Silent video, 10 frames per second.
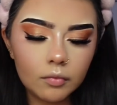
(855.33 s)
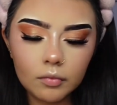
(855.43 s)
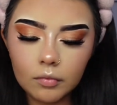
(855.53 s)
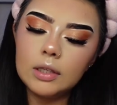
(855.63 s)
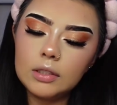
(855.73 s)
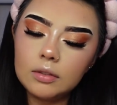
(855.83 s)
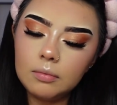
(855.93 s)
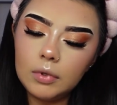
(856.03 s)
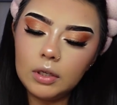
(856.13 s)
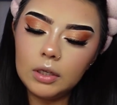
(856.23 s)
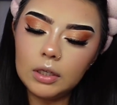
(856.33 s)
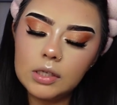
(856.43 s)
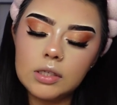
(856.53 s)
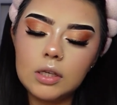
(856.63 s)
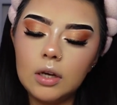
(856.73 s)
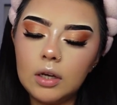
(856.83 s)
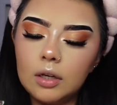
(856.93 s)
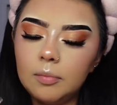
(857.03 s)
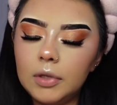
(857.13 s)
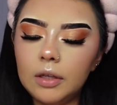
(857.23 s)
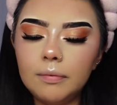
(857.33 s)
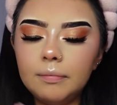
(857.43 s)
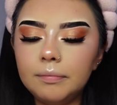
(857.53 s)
This one is Hug Me.